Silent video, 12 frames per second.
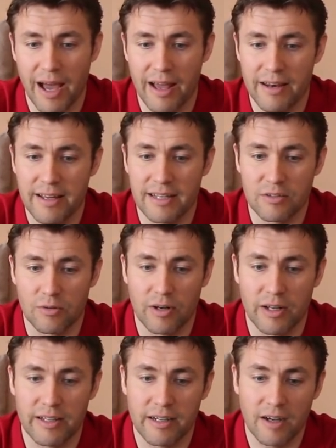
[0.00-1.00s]
and he has
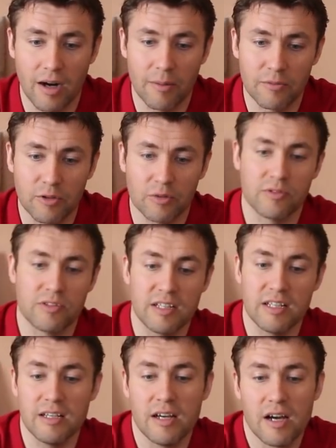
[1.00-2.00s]
already come to
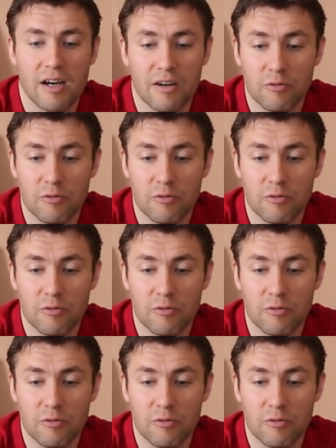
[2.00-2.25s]
see